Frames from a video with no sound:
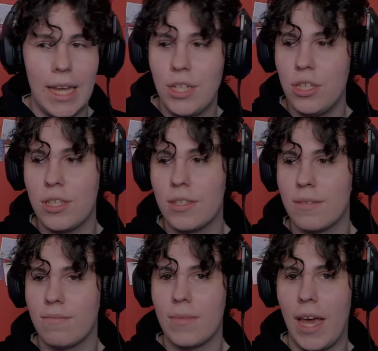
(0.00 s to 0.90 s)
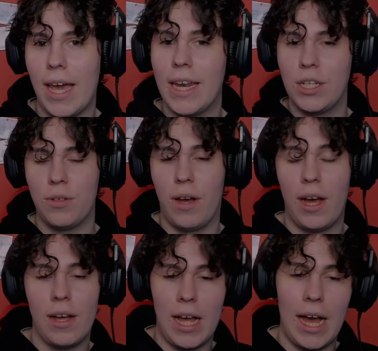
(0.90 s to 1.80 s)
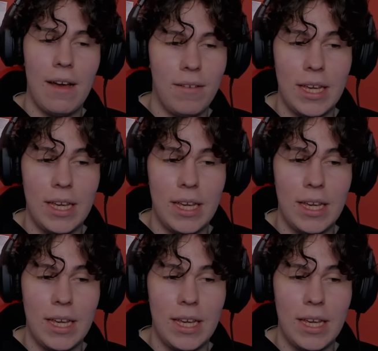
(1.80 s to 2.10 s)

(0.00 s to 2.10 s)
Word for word: let's just head into it. I,